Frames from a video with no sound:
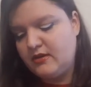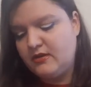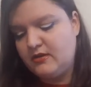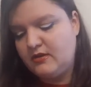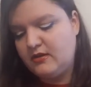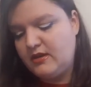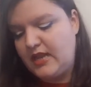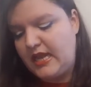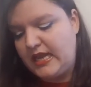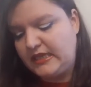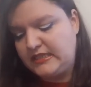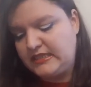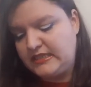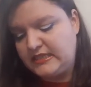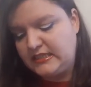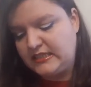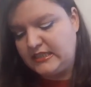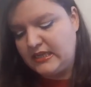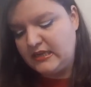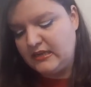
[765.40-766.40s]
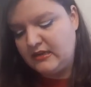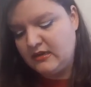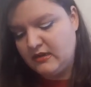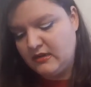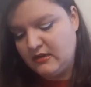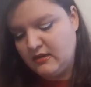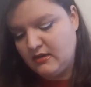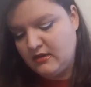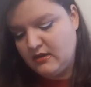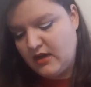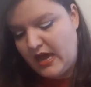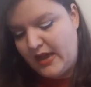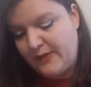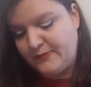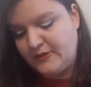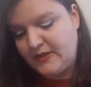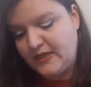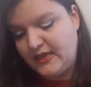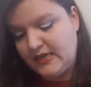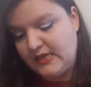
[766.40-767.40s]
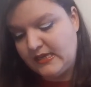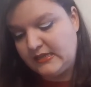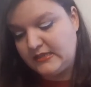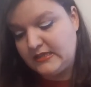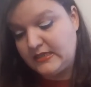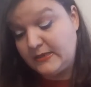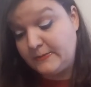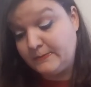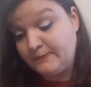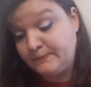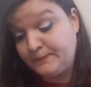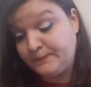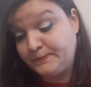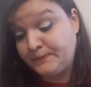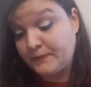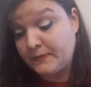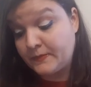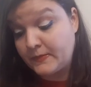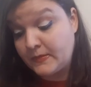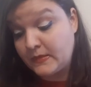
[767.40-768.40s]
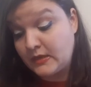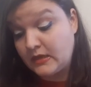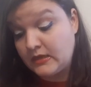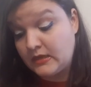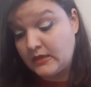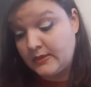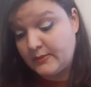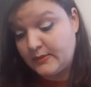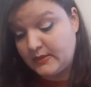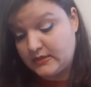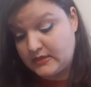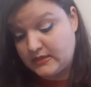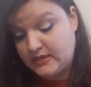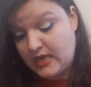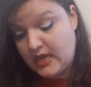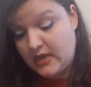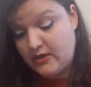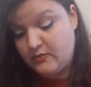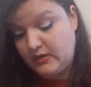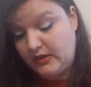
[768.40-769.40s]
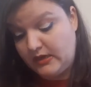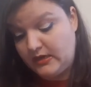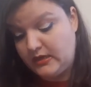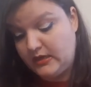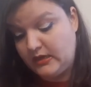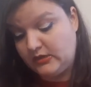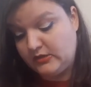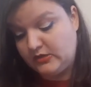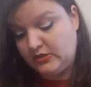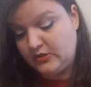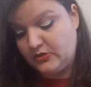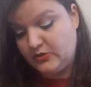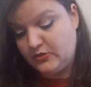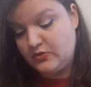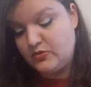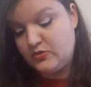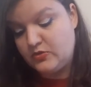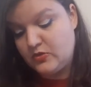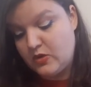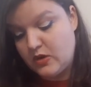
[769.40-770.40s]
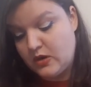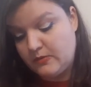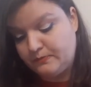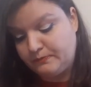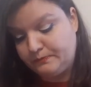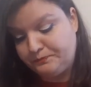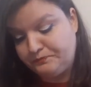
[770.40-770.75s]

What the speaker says: next update, because I really need to,